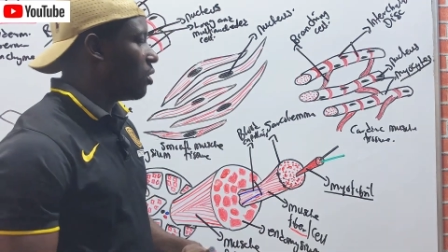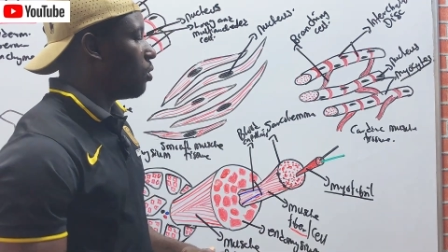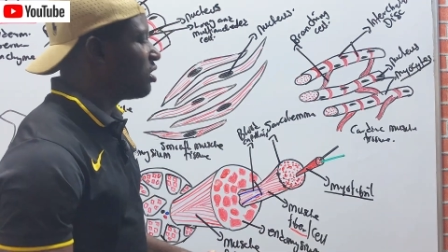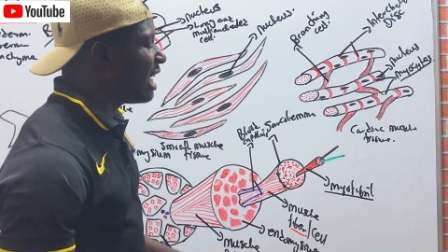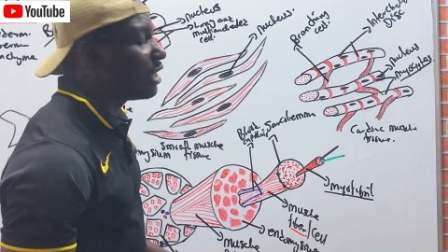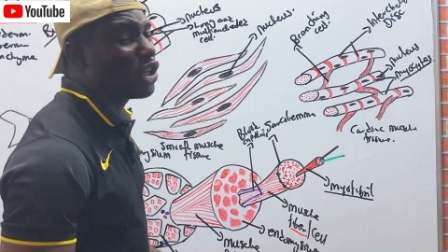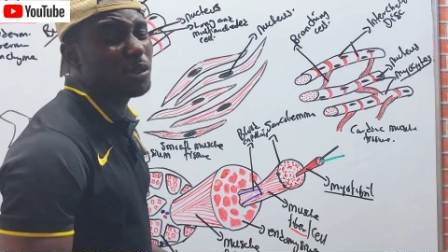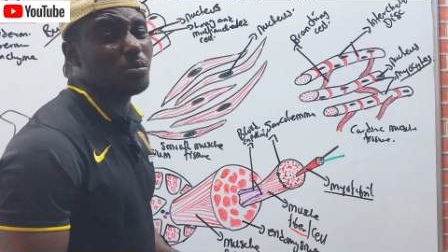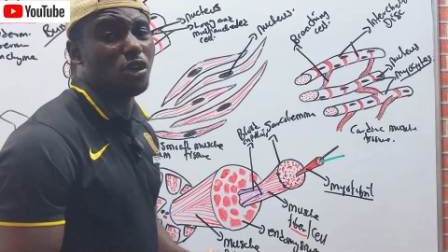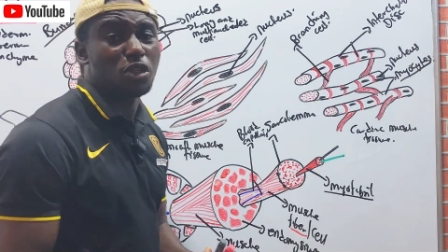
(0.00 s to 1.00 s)
What are
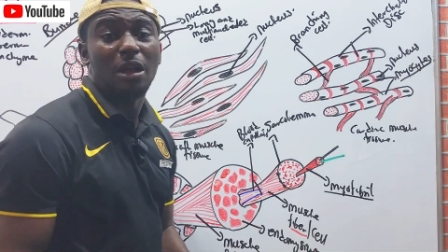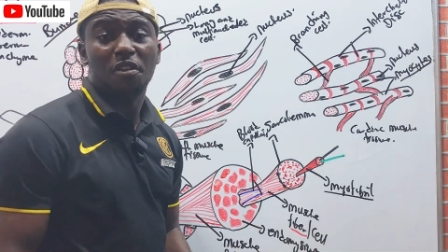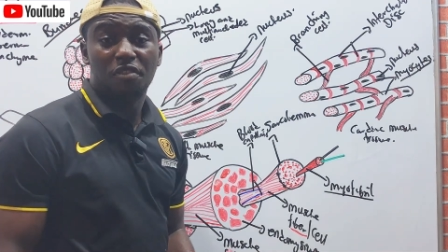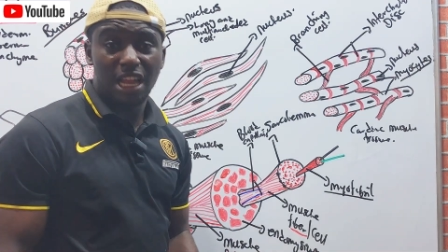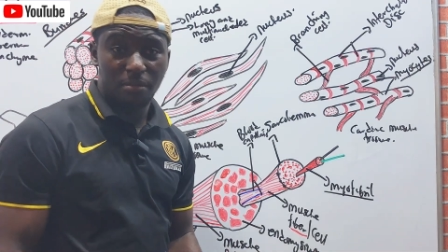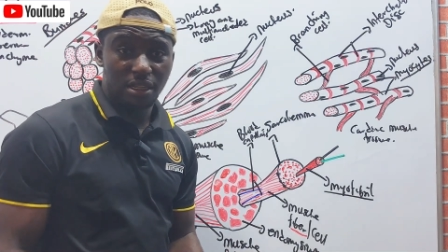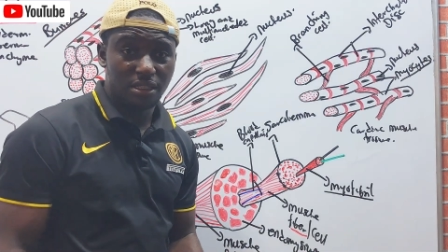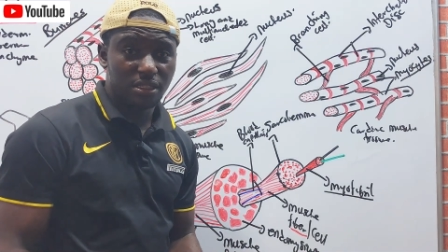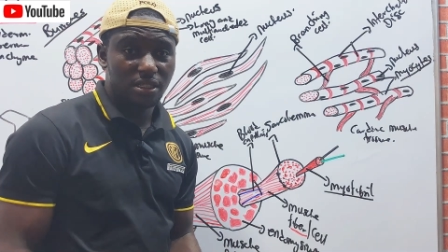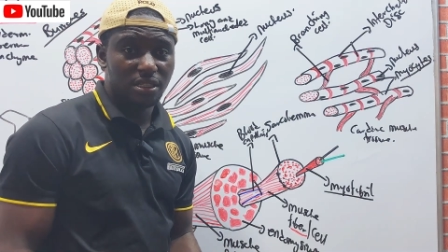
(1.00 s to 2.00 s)
those muscle
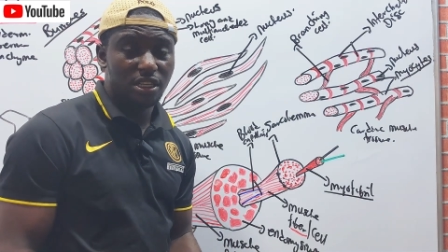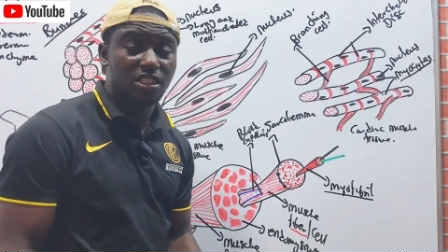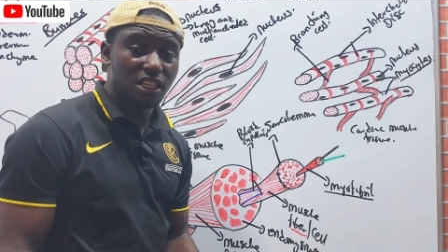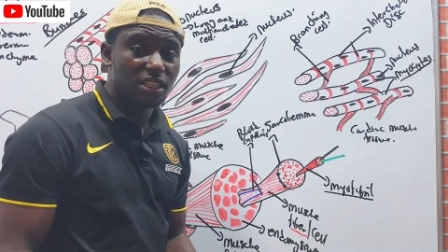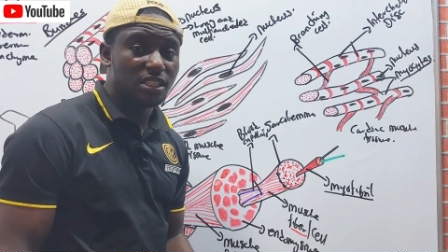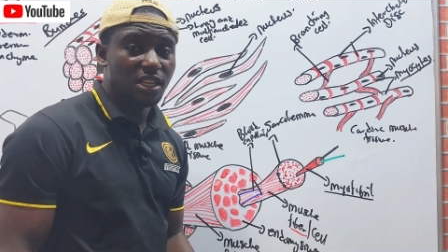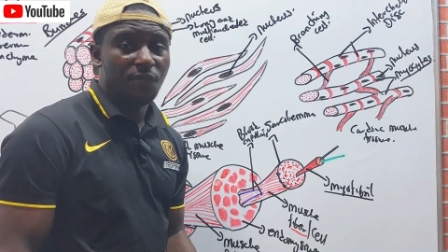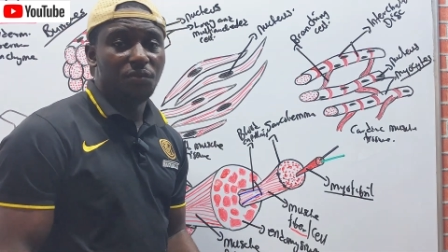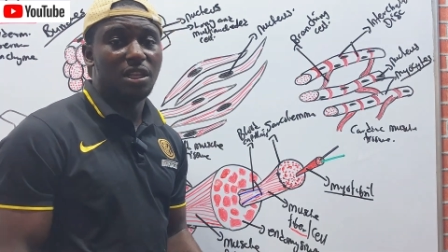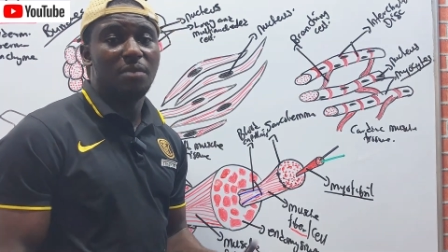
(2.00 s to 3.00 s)
myofilaments? It is
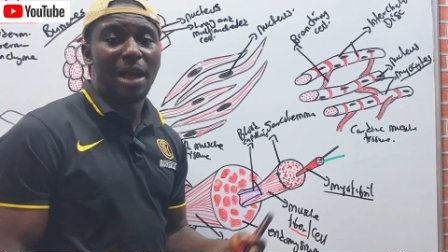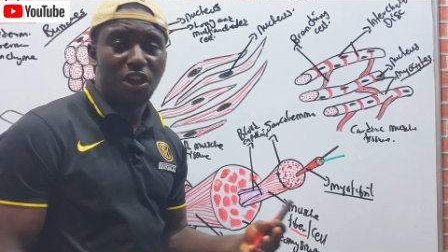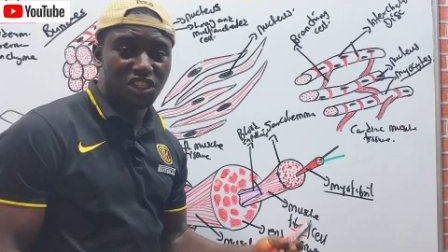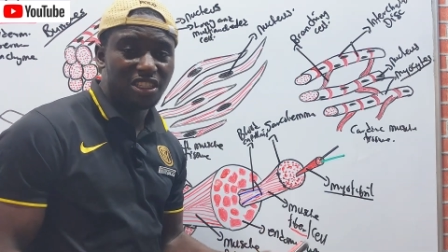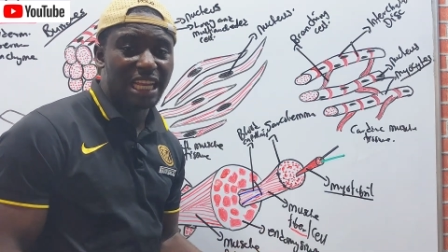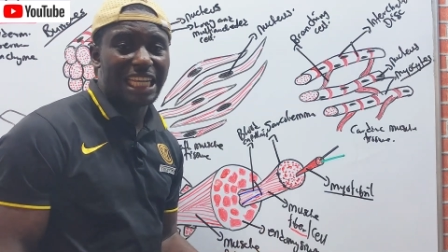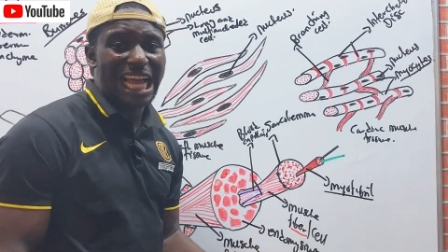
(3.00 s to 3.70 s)
the myosin and the